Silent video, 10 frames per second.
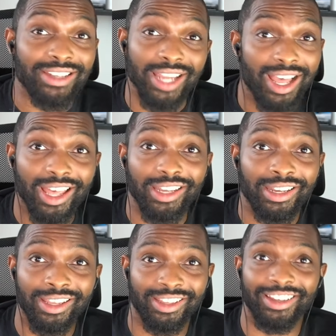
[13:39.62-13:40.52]

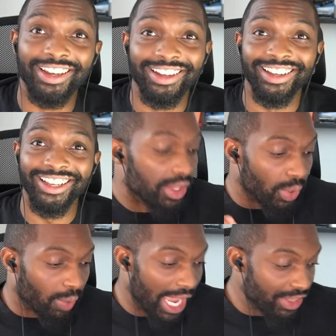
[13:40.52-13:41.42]
done.
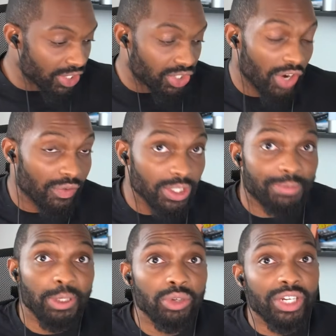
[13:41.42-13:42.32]
The way the server
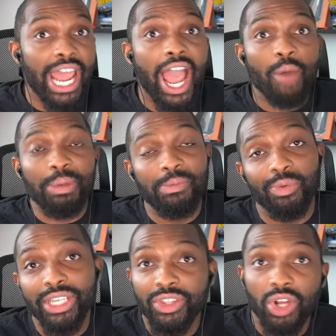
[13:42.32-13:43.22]
is built now,
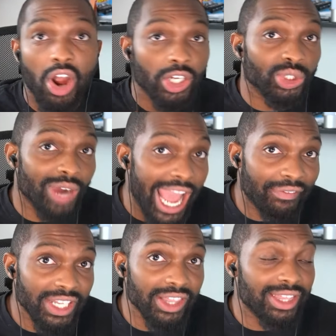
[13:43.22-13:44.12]
people either are
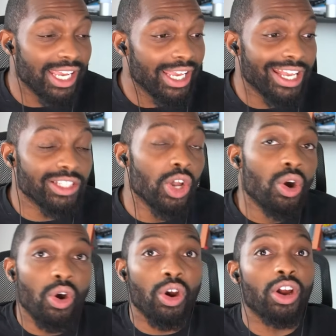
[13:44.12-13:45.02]
crafting things
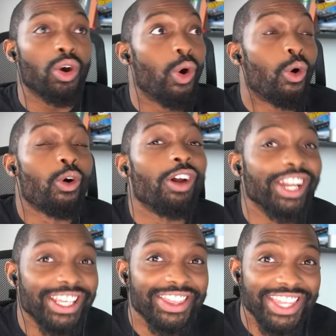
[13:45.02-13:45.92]
or
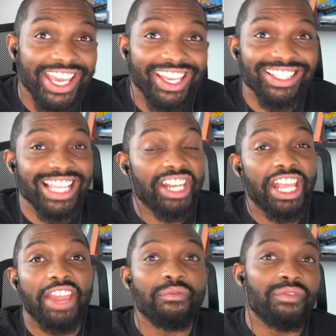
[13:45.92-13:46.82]
hoarding things that
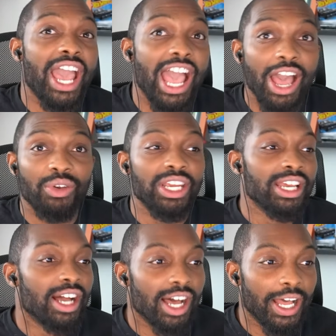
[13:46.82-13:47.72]
they have found,
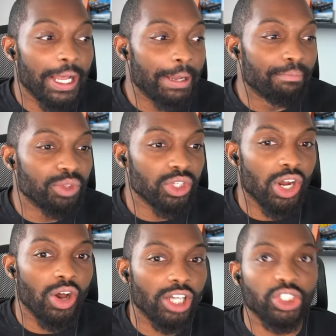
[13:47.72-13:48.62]

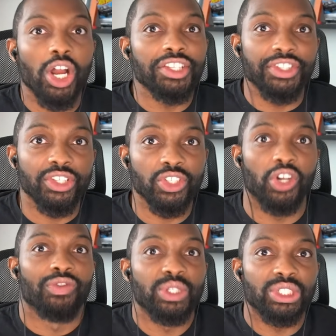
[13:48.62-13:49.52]
across the
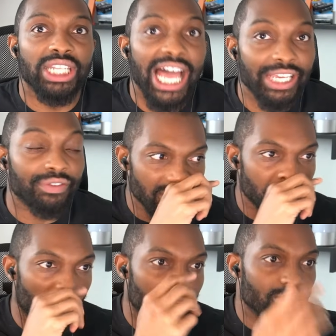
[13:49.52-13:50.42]
server's life.
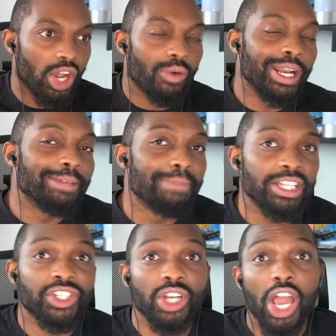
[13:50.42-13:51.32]
So it was already
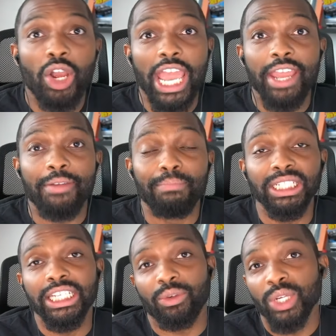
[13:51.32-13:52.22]
mentioned, okay,
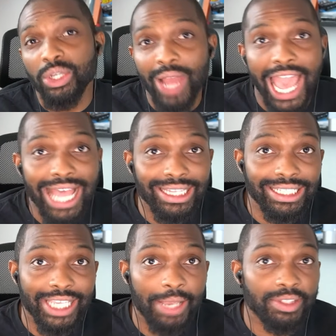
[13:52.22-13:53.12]
Malik, when you add
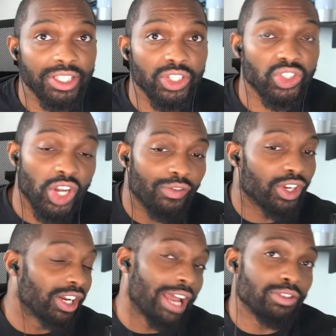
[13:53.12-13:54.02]
these capes into the server,
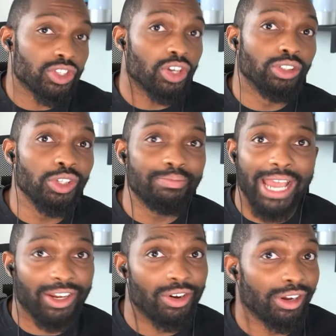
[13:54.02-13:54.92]
you're going to have to turn loot
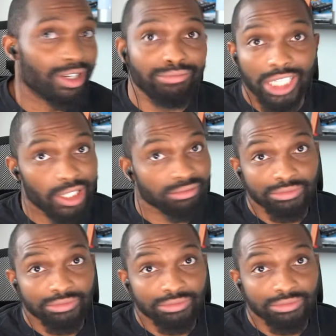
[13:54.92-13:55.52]
back on. And I'm like,